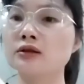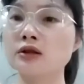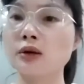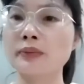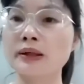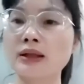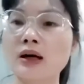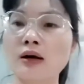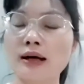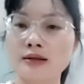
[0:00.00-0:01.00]
Yeah, for
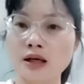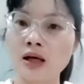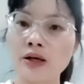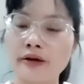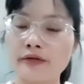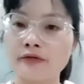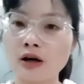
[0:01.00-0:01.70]
this one we now